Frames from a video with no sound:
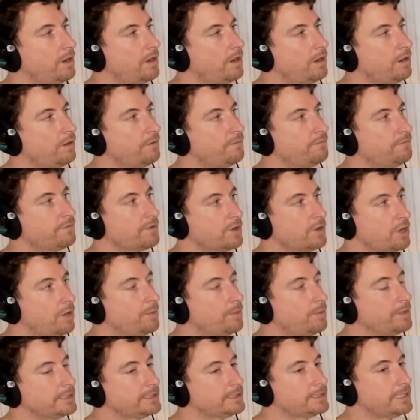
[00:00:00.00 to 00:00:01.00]
of
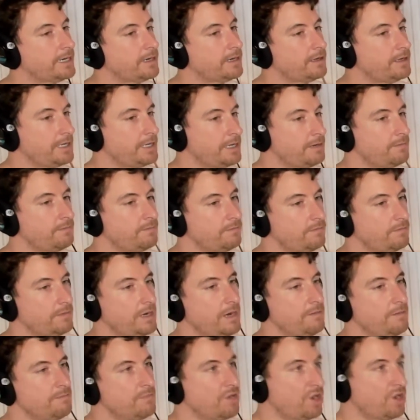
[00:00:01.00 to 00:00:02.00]
comics that are
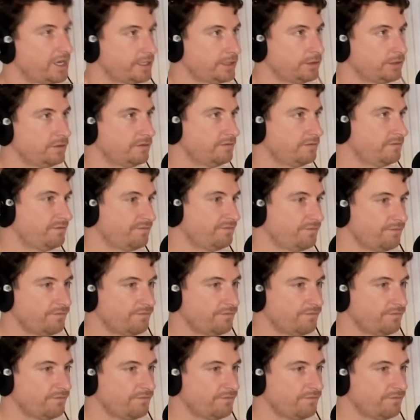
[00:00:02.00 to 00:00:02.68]
in my sort of